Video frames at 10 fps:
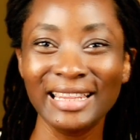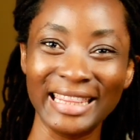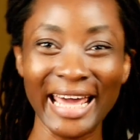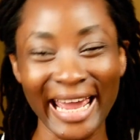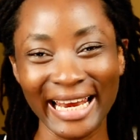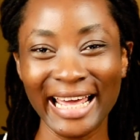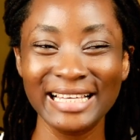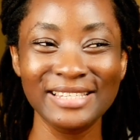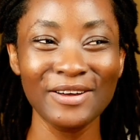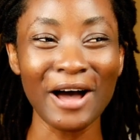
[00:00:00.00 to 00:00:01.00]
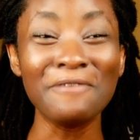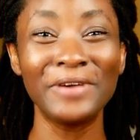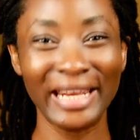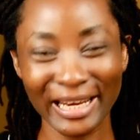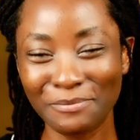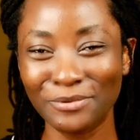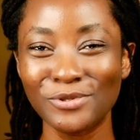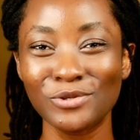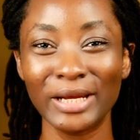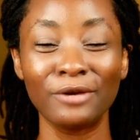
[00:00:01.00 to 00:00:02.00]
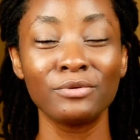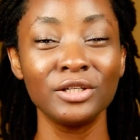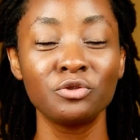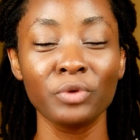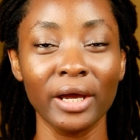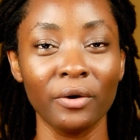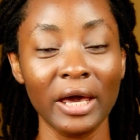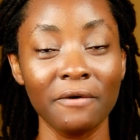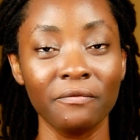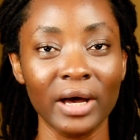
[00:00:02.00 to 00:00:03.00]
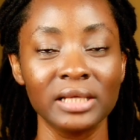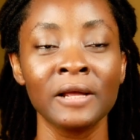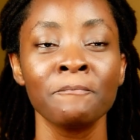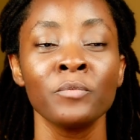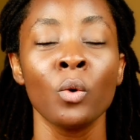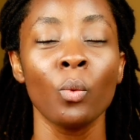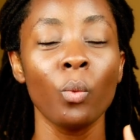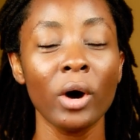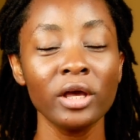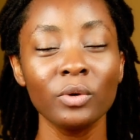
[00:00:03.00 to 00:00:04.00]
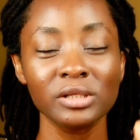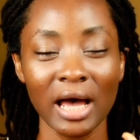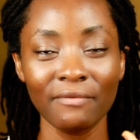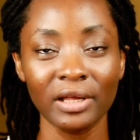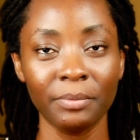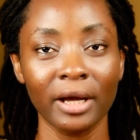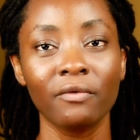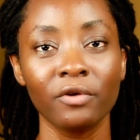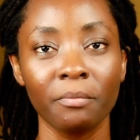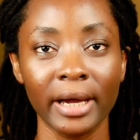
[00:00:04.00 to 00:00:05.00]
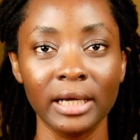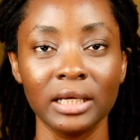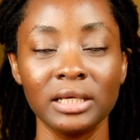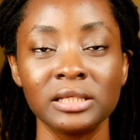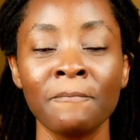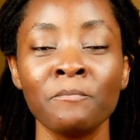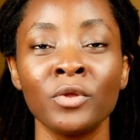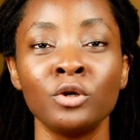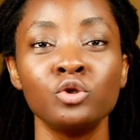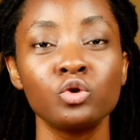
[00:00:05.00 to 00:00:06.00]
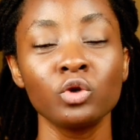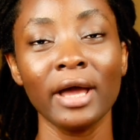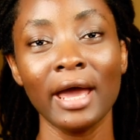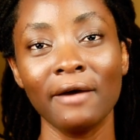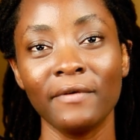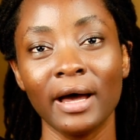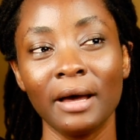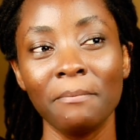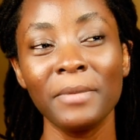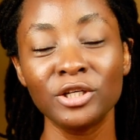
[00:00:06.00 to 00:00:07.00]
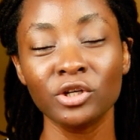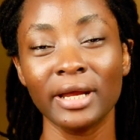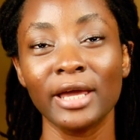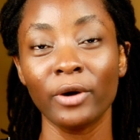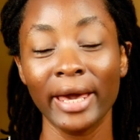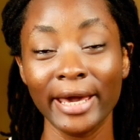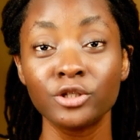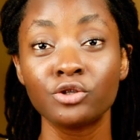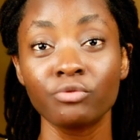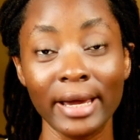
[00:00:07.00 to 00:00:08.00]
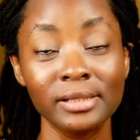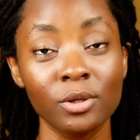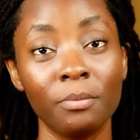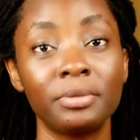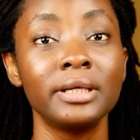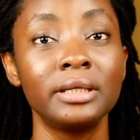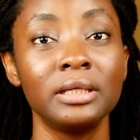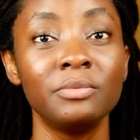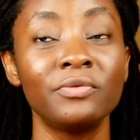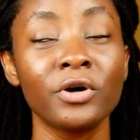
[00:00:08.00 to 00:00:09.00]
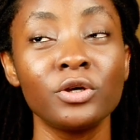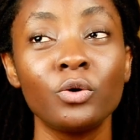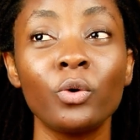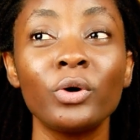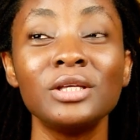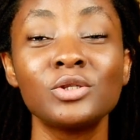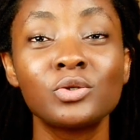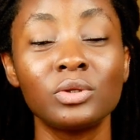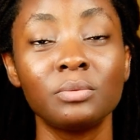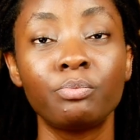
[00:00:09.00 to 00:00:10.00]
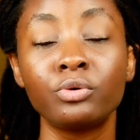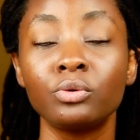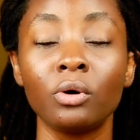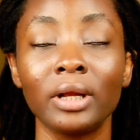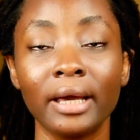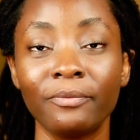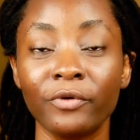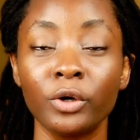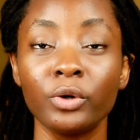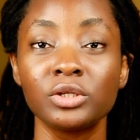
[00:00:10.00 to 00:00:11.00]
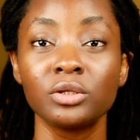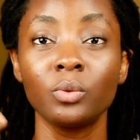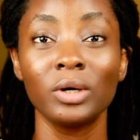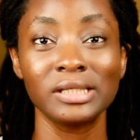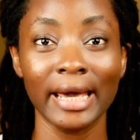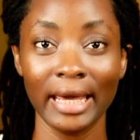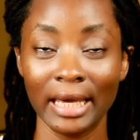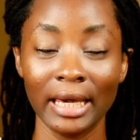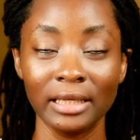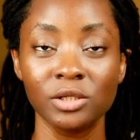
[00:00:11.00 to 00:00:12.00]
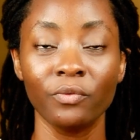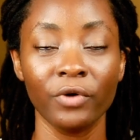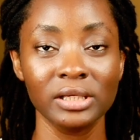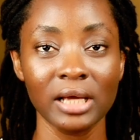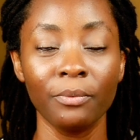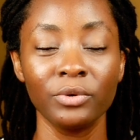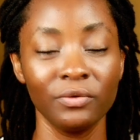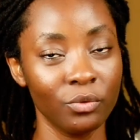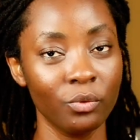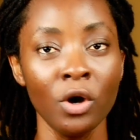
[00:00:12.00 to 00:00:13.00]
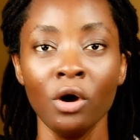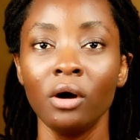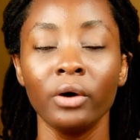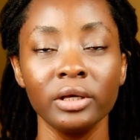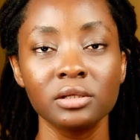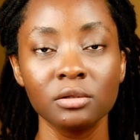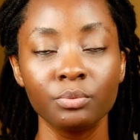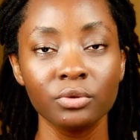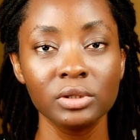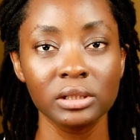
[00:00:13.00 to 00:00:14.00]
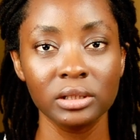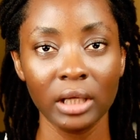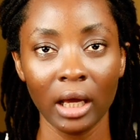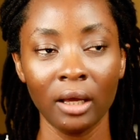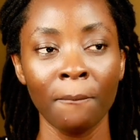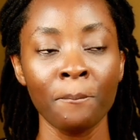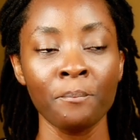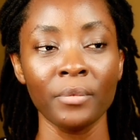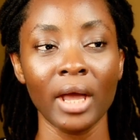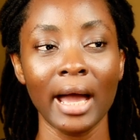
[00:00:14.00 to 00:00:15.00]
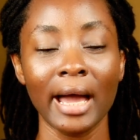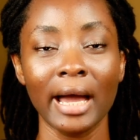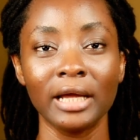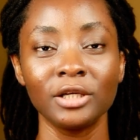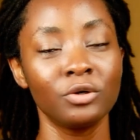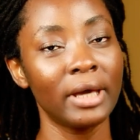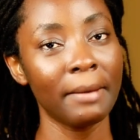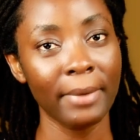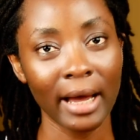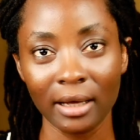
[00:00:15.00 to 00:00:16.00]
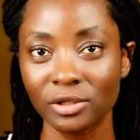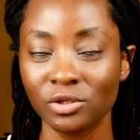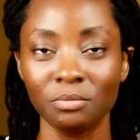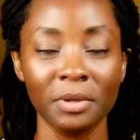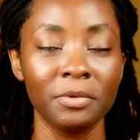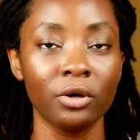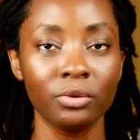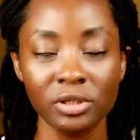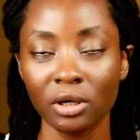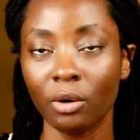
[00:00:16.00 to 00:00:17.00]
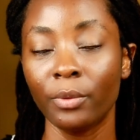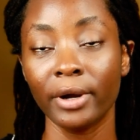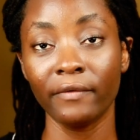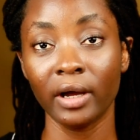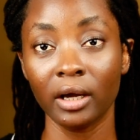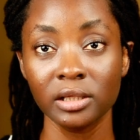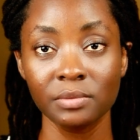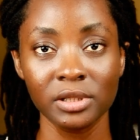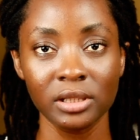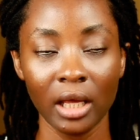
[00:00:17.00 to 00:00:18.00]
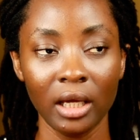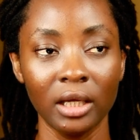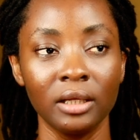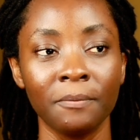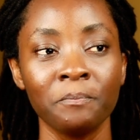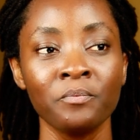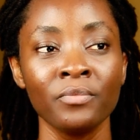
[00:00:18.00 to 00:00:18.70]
there, like it's not available to like really dry your hair fast. What you want to have at the back of your mind is do not ever make sure your hair dries completely before you go into the pool or like before you go into the water again. So for example, if you go into the pool today and you get back to maybe your hotel or wherever you're going to be staying,